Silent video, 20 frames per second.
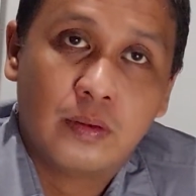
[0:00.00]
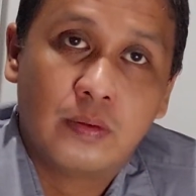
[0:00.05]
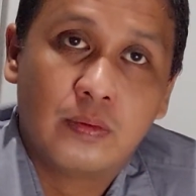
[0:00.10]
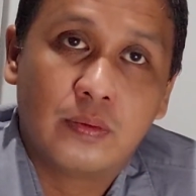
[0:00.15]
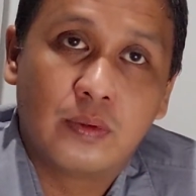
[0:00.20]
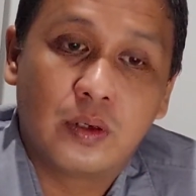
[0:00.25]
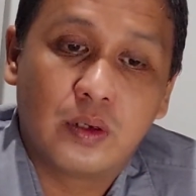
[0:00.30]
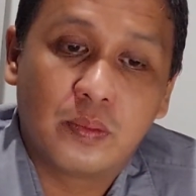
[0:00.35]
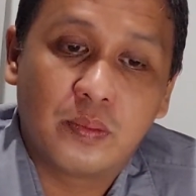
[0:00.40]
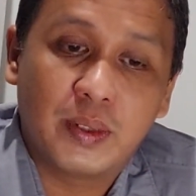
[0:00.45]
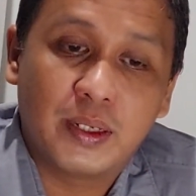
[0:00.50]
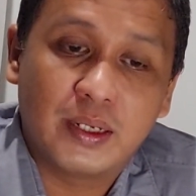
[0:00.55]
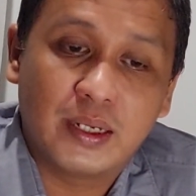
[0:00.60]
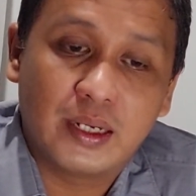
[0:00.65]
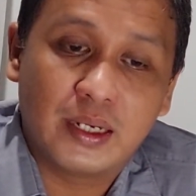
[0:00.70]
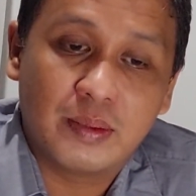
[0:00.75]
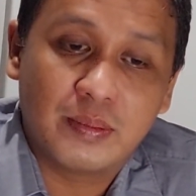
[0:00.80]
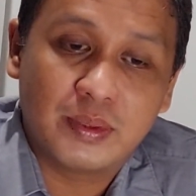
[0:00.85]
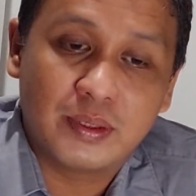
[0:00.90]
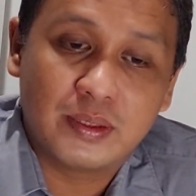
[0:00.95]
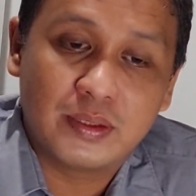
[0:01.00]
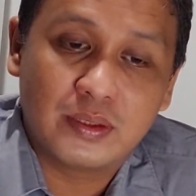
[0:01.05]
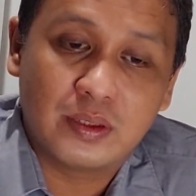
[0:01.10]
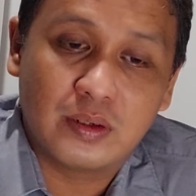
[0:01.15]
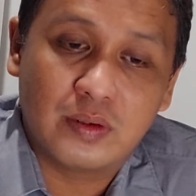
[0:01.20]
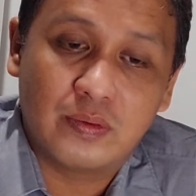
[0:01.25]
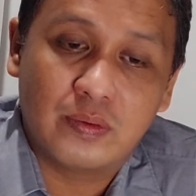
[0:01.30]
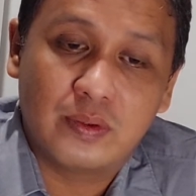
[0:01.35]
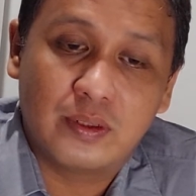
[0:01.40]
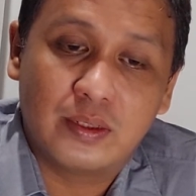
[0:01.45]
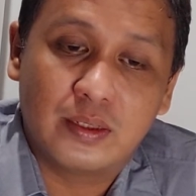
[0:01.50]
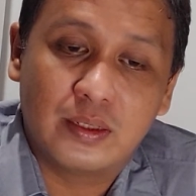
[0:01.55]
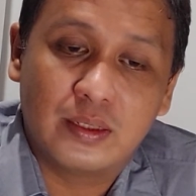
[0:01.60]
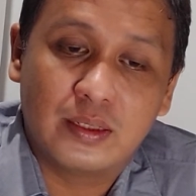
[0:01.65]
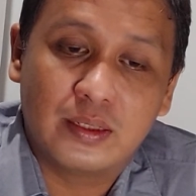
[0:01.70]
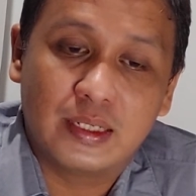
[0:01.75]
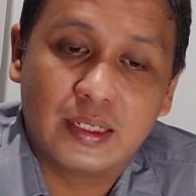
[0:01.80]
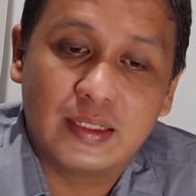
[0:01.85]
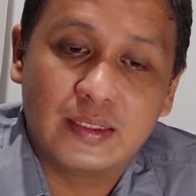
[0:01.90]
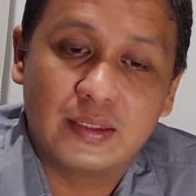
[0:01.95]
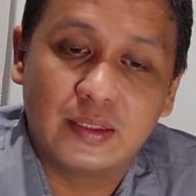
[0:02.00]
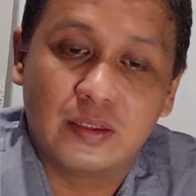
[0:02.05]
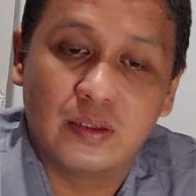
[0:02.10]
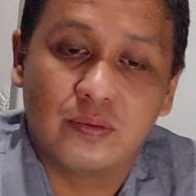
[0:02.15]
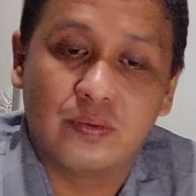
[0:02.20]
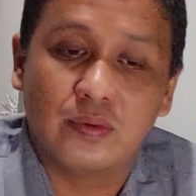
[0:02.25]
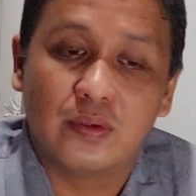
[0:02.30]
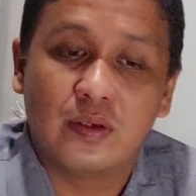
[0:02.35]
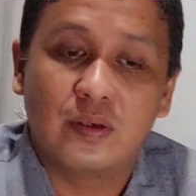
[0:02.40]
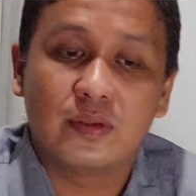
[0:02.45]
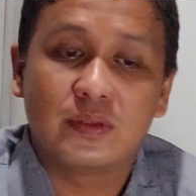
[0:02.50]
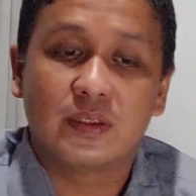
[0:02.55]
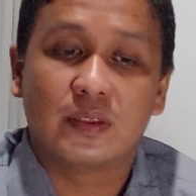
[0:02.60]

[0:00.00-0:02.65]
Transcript: Four main elements of a nation of laws,